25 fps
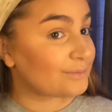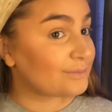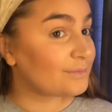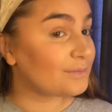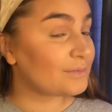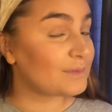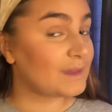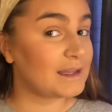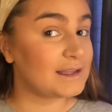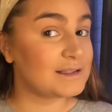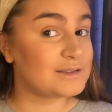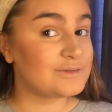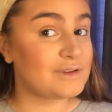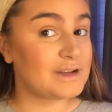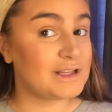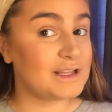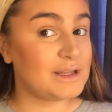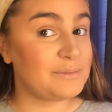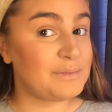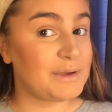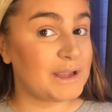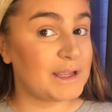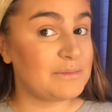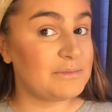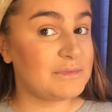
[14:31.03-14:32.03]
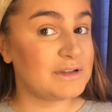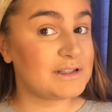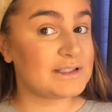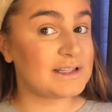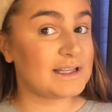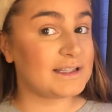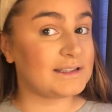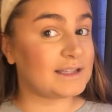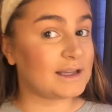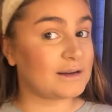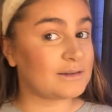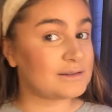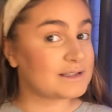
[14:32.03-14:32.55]
That is really
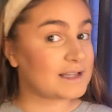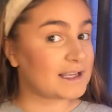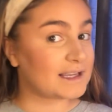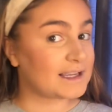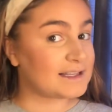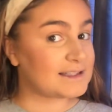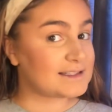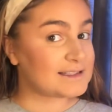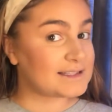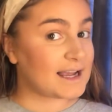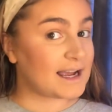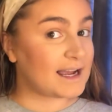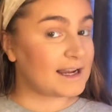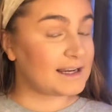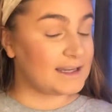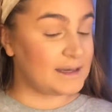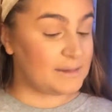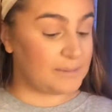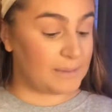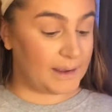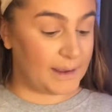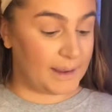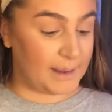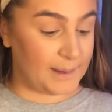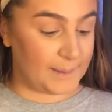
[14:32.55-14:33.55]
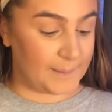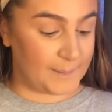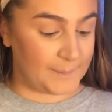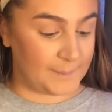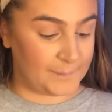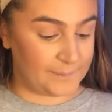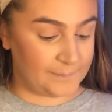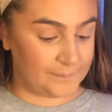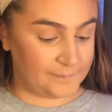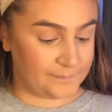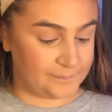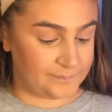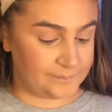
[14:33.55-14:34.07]
pigmented. That was like a tiny bit.
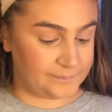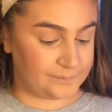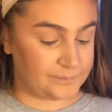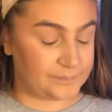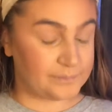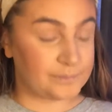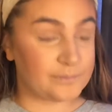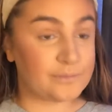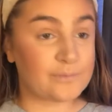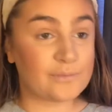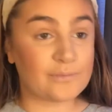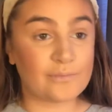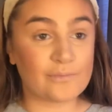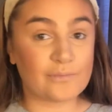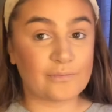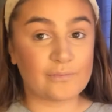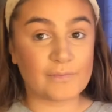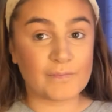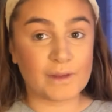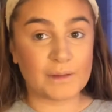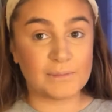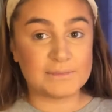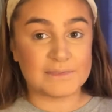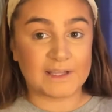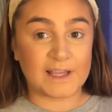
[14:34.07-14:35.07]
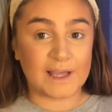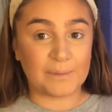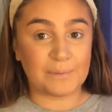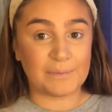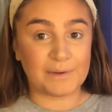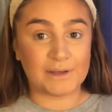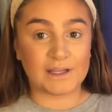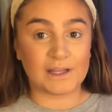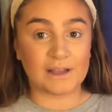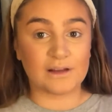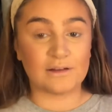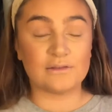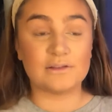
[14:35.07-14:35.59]
Tapping
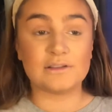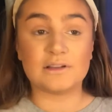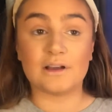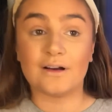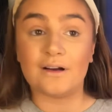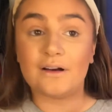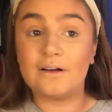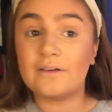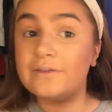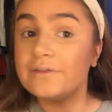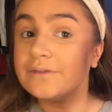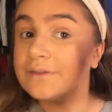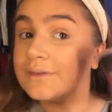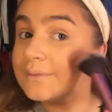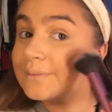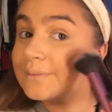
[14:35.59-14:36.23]
loads off.